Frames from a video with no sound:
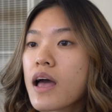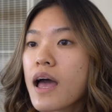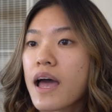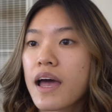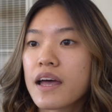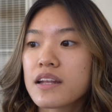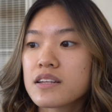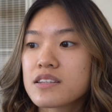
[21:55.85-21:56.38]

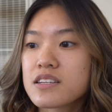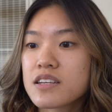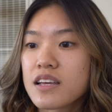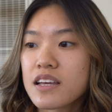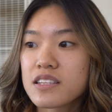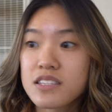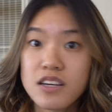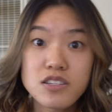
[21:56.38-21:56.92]
and
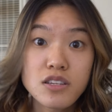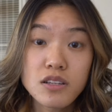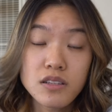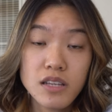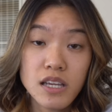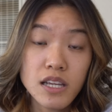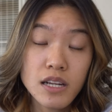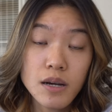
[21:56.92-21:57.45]
it doesn't
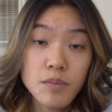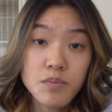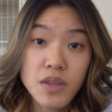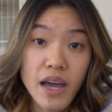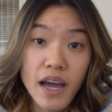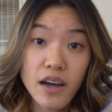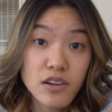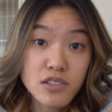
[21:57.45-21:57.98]
heat up the
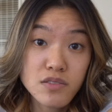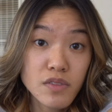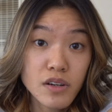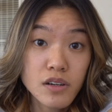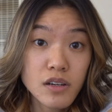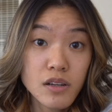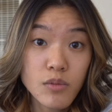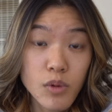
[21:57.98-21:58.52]
house
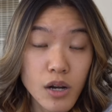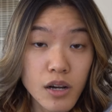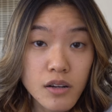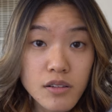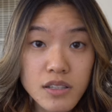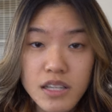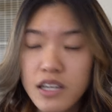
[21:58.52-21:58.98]
very well.